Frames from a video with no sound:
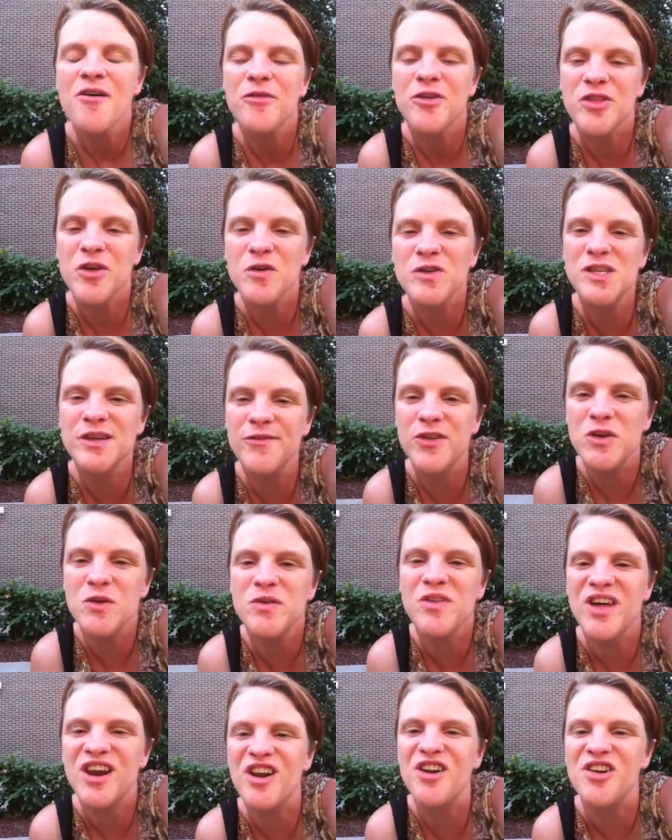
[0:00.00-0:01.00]
for those of
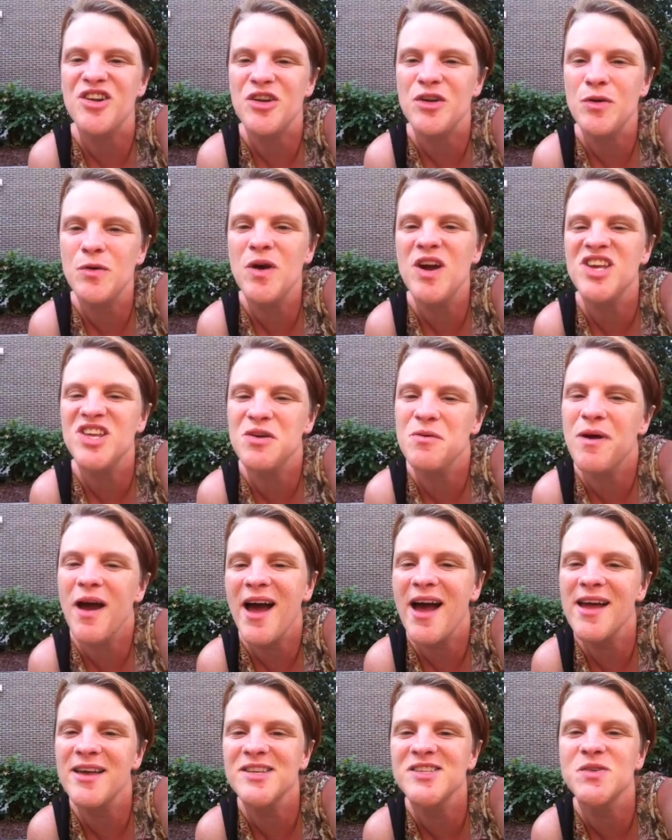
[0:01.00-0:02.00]
you that are new, you
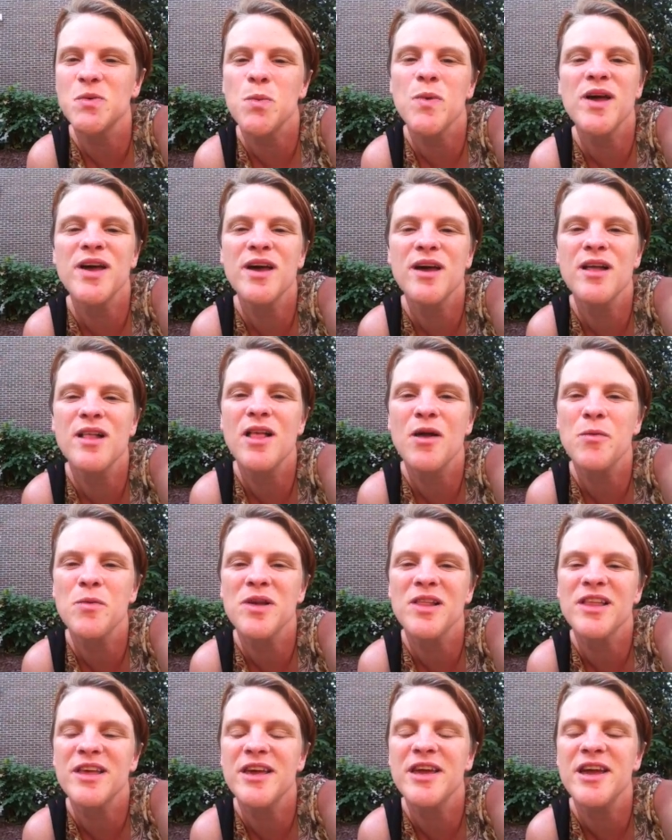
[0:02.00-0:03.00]
guys will
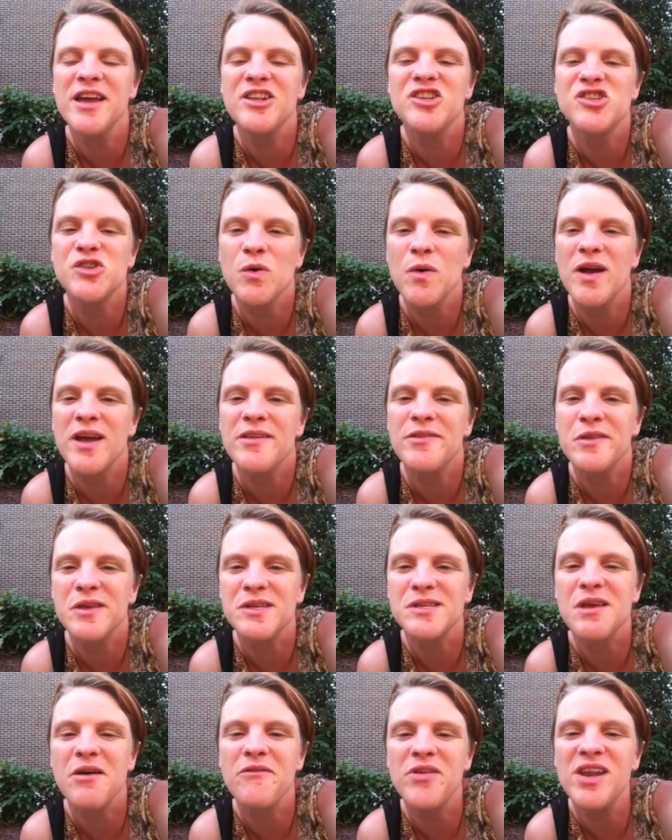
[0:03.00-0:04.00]
really enjoy
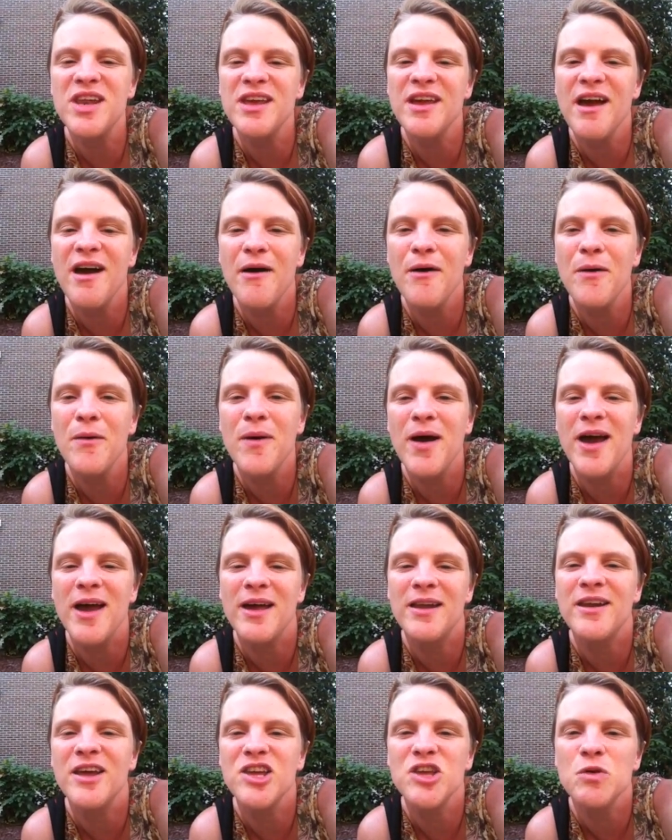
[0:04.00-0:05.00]
this video
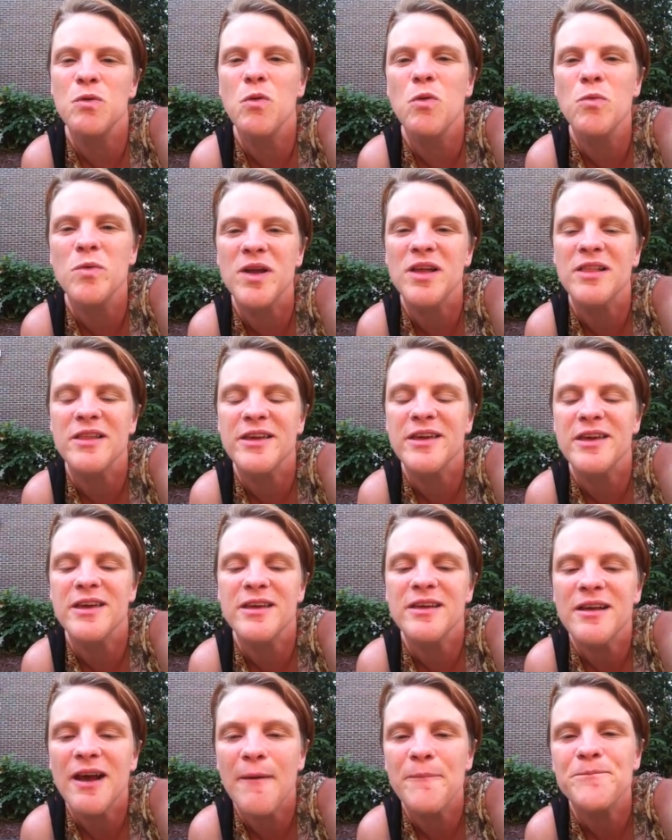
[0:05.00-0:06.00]
and you will
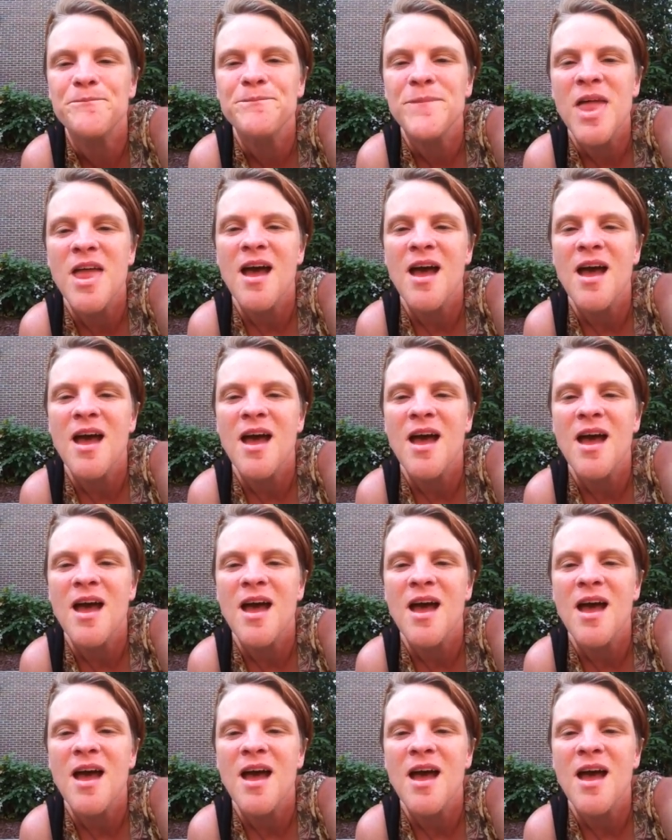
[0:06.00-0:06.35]
really you um, know,